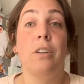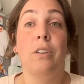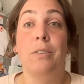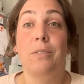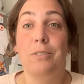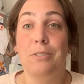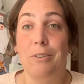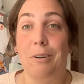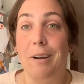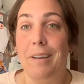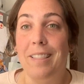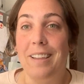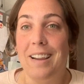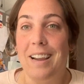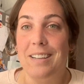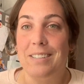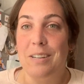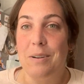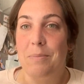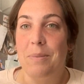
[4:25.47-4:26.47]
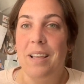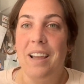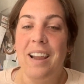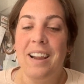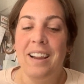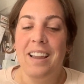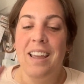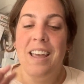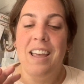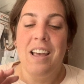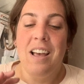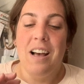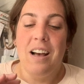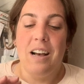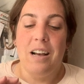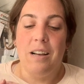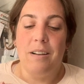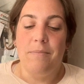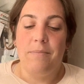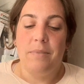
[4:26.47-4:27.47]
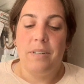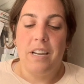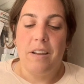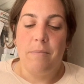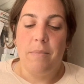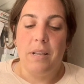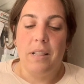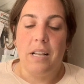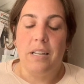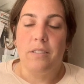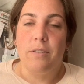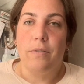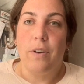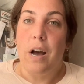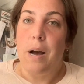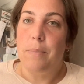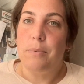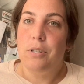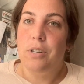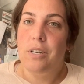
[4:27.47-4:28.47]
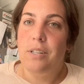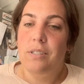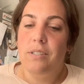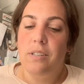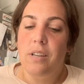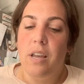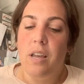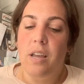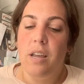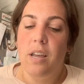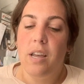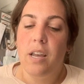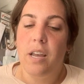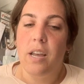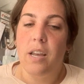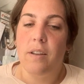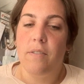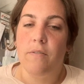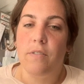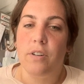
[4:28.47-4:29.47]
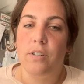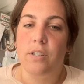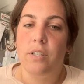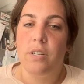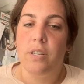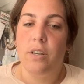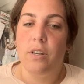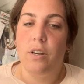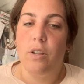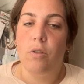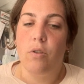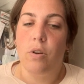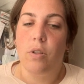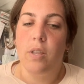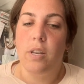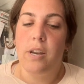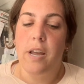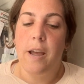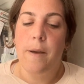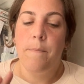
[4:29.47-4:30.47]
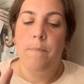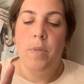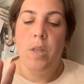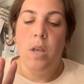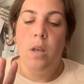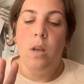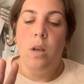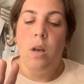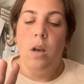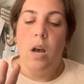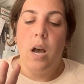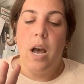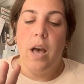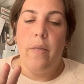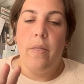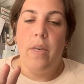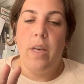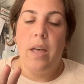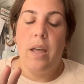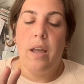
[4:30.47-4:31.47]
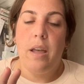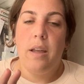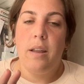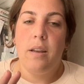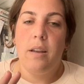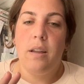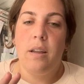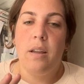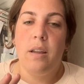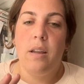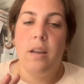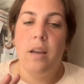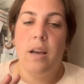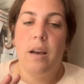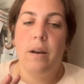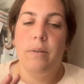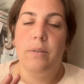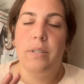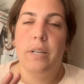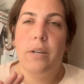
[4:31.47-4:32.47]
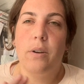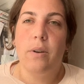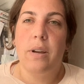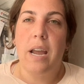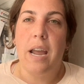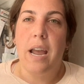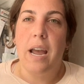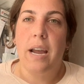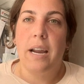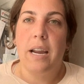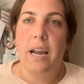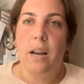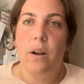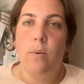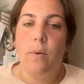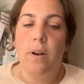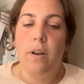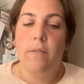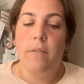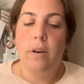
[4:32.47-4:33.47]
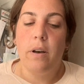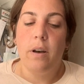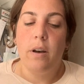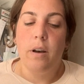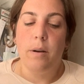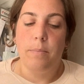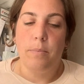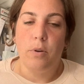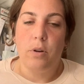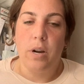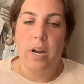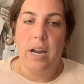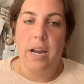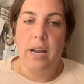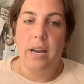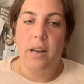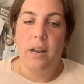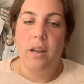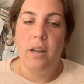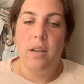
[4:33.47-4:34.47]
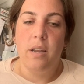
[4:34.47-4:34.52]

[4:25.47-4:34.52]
sorry, the cats are playing, gave me lots of options and versatility throughout the day. And then I was like, okay, I kind of want to upgrade.